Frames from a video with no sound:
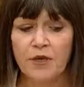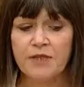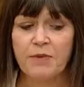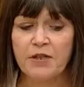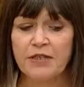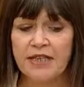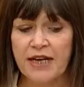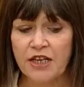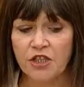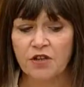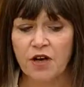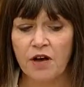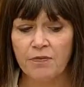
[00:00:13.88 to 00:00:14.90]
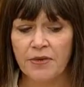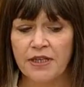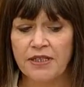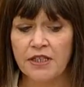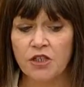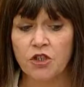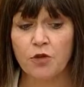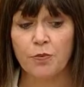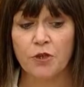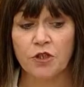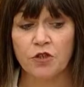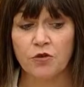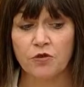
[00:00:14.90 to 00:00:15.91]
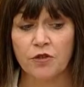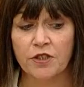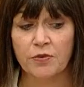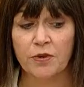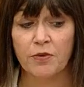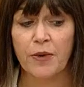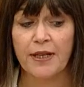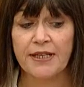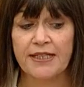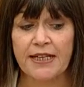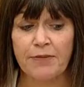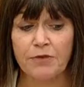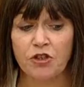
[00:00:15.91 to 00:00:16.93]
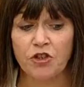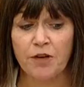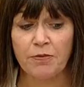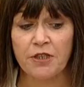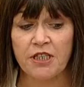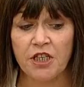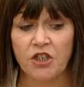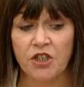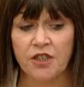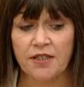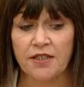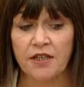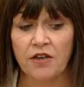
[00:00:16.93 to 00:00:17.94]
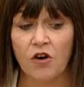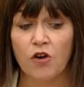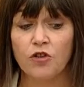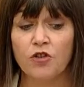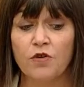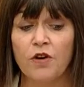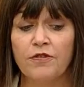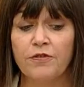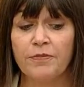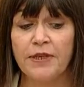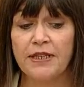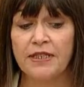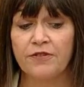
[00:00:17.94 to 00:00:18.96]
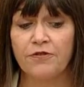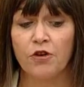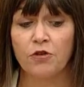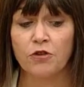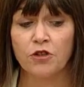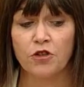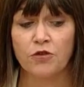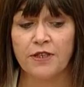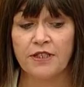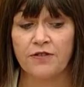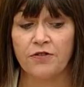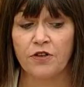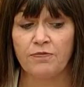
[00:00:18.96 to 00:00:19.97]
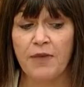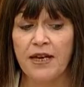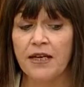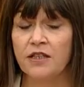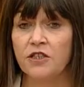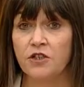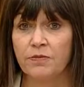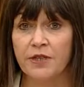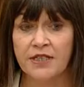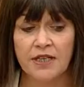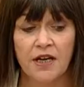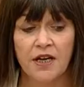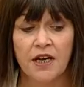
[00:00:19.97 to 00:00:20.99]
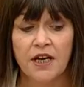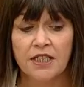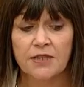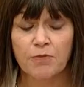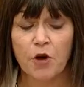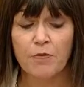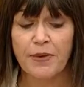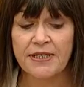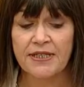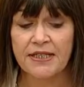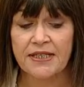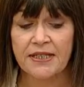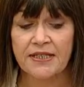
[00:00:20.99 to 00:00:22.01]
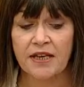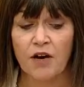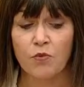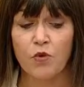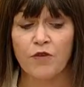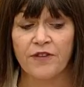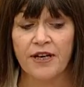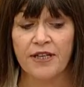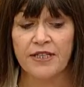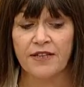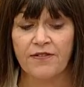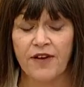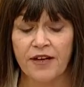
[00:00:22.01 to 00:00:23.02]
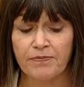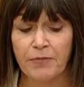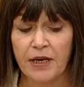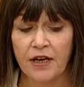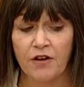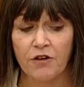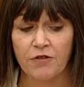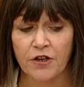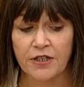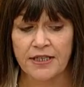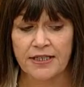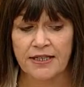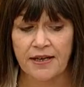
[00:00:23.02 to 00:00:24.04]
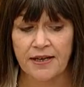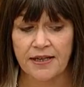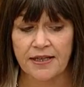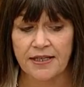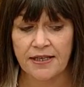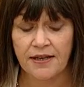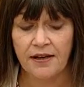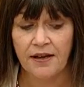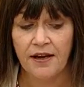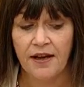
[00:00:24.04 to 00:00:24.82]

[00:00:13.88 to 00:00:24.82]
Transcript: Whilst multinational companies and superstores with well-established reputations can all too often be the default choice for many consumers, small businesses are woven into the fabric of our society.